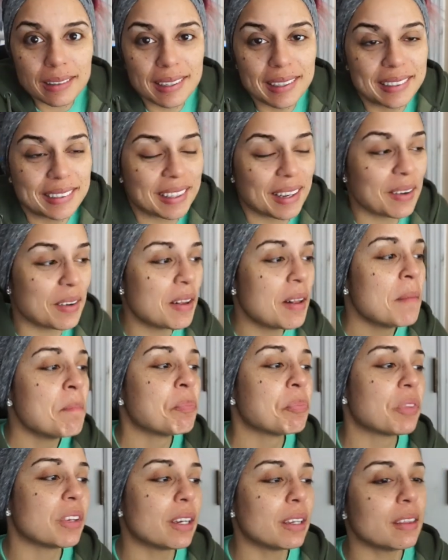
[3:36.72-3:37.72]
So
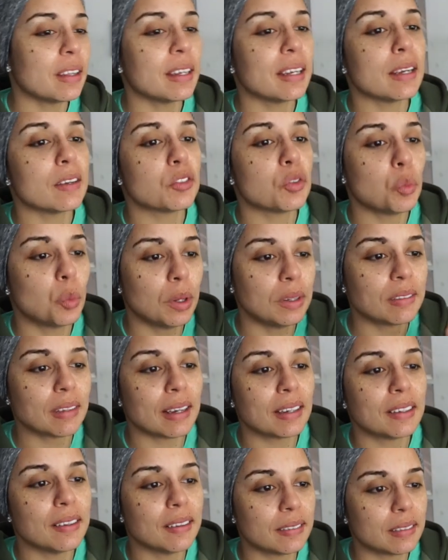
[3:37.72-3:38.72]
the good thing is, once I
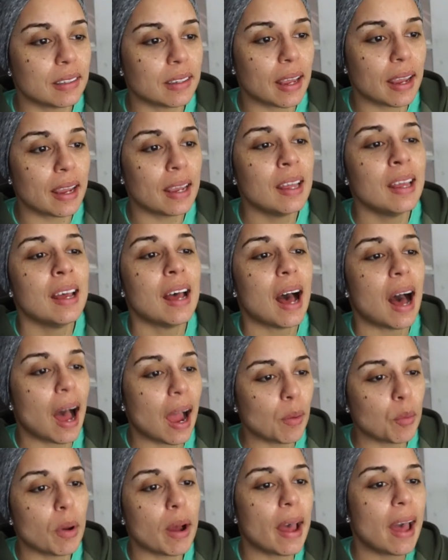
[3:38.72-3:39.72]
cook today, I
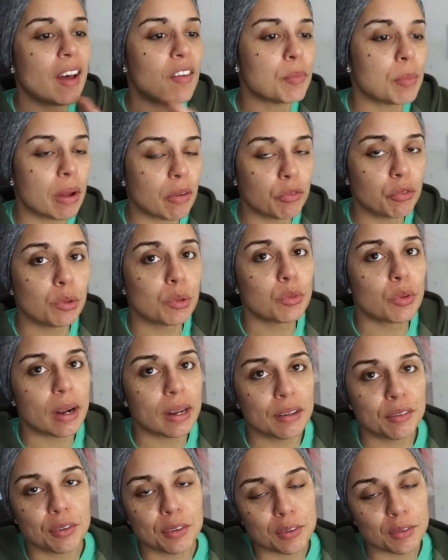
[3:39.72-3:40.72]
will have my food
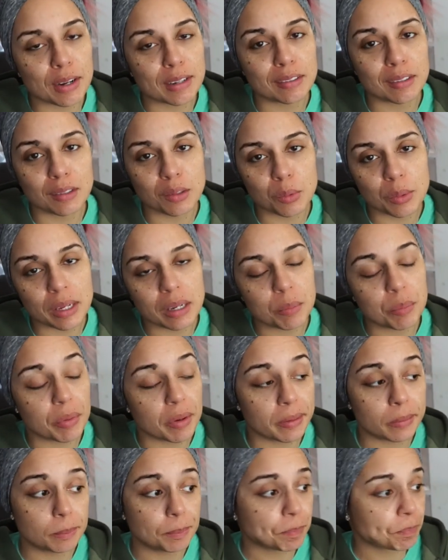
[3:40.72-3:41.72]
ready for the rest of the week,
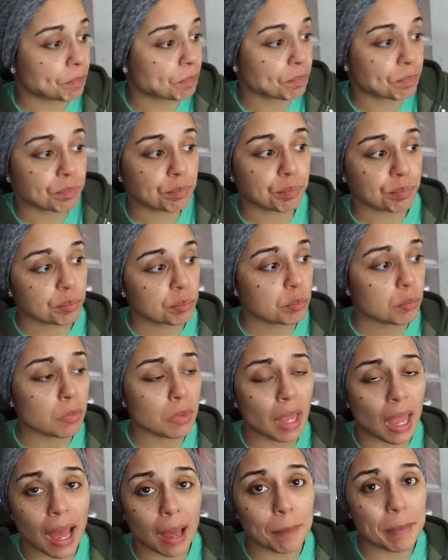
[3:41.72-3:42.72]
but
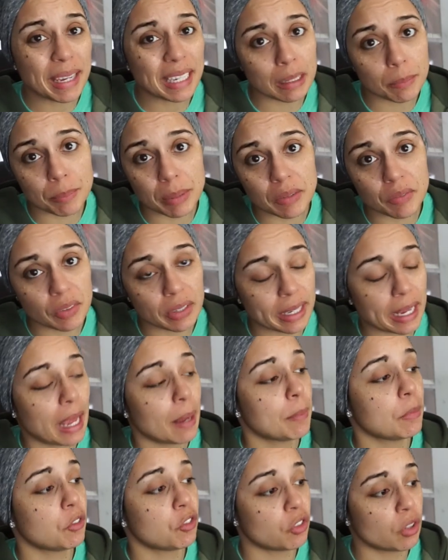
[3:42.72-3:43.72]
I'm making beef and
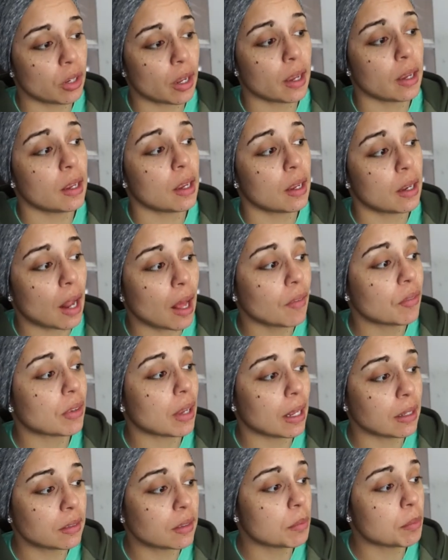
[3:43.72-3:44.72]
cabbage today, and I've
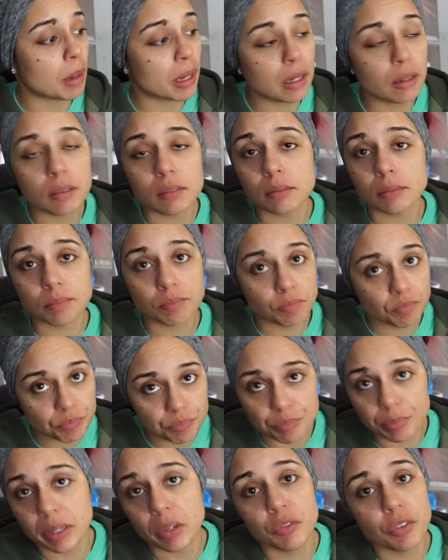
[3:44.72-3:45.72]
got to make
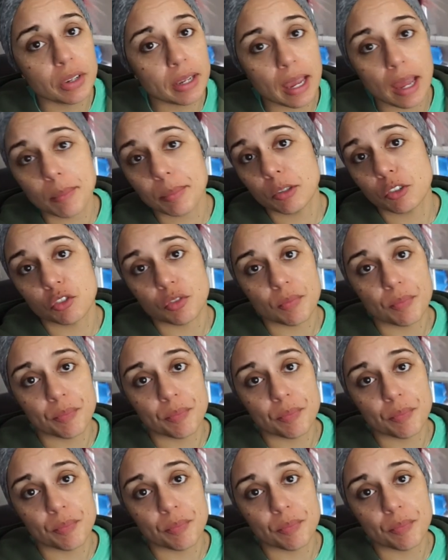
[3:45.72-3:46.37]
beef and cabbage.